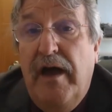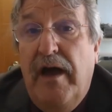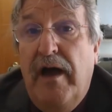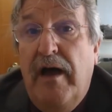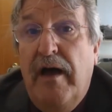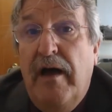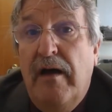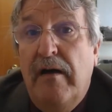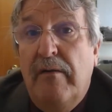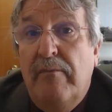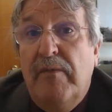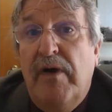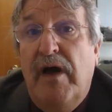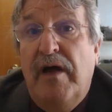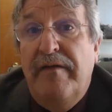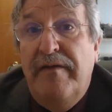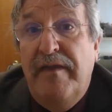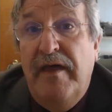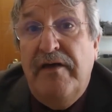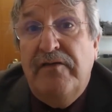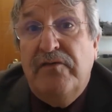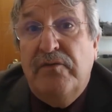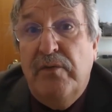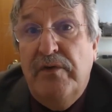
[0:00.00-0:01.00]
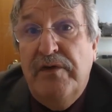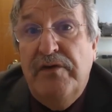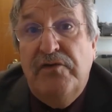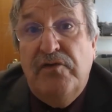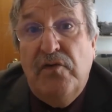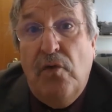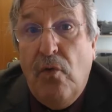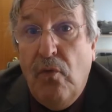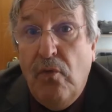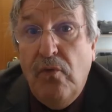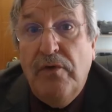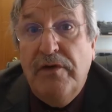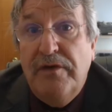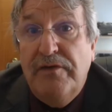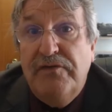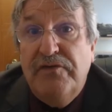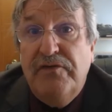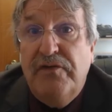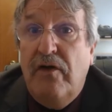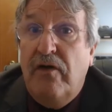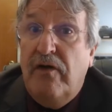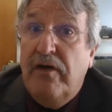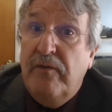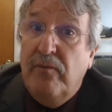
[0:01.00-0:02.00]
and that's when it's all going to
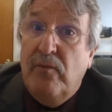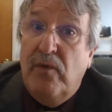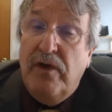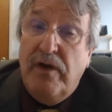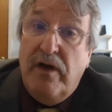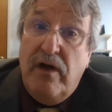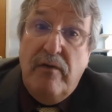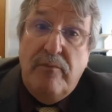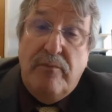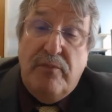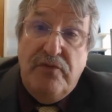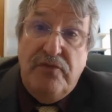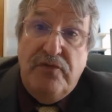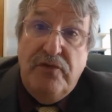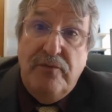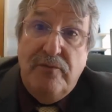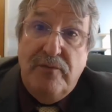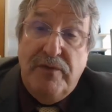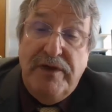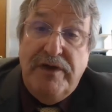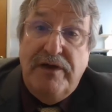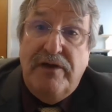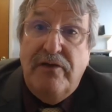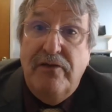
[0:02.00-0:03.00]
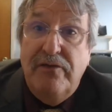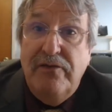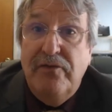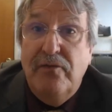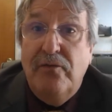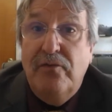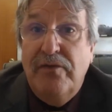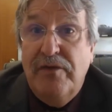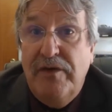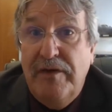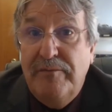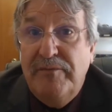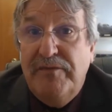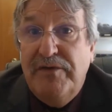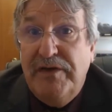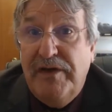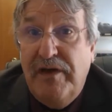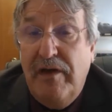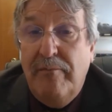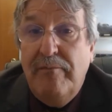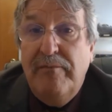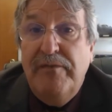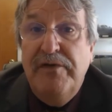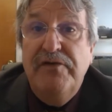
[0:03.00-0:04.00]
start in one go, presumably including all the
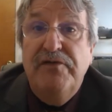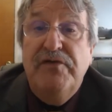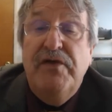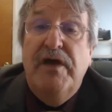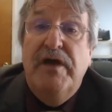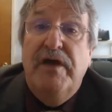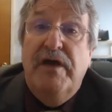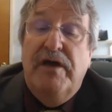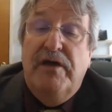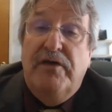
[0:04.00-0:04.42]
limited companies.